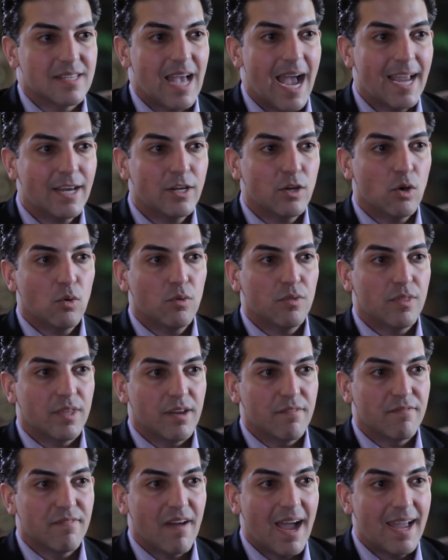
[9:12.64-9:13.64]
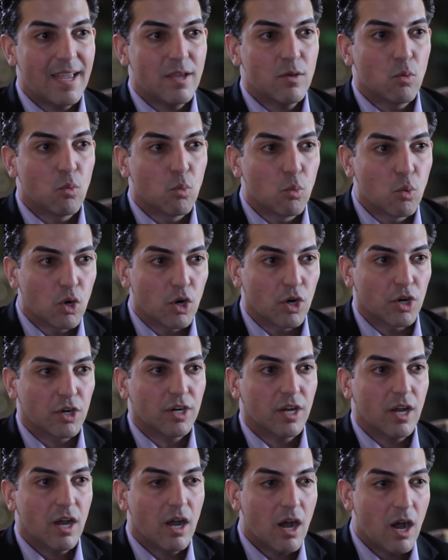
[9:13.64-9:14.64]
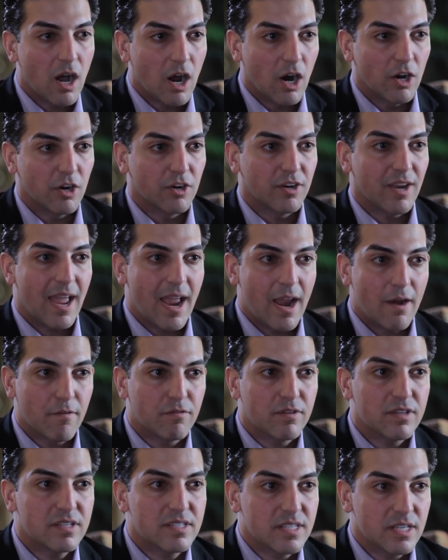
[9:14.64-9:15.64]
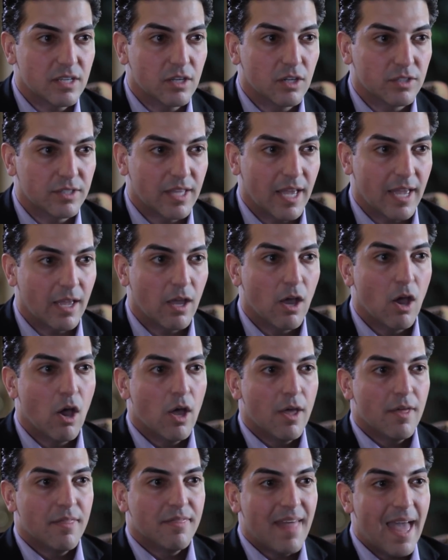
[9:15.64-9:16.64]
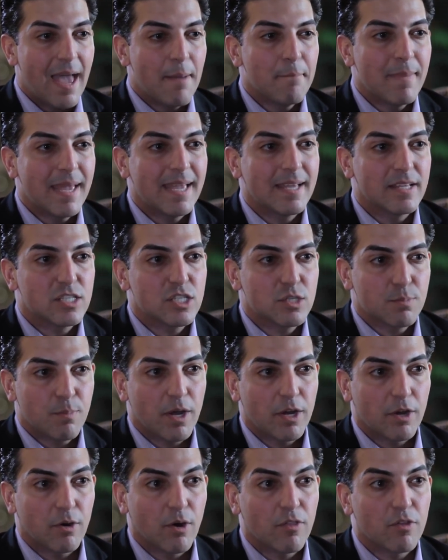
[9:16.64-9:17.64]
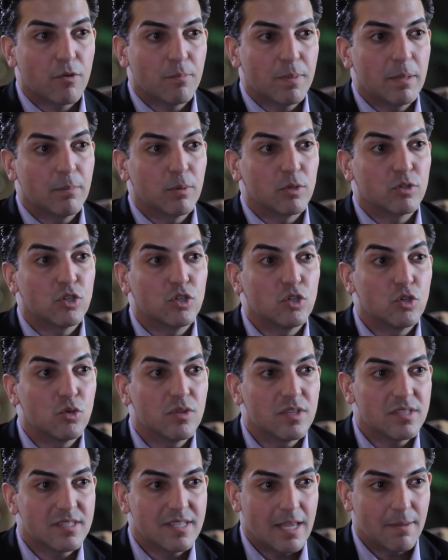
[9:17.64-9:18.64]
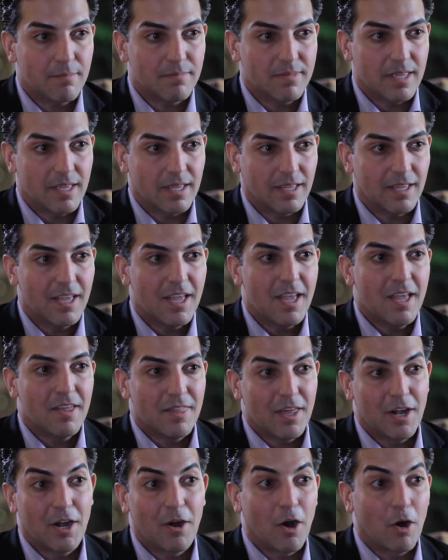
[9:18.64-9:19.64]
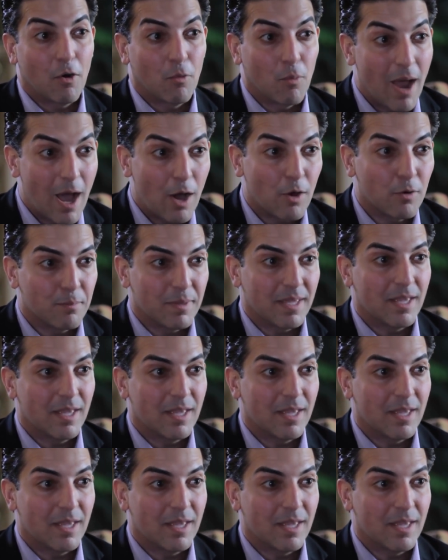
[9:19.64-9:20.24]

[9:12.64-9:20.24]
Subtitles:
I know that if I work hard every single day, that may inspire other people to do the same thing that are around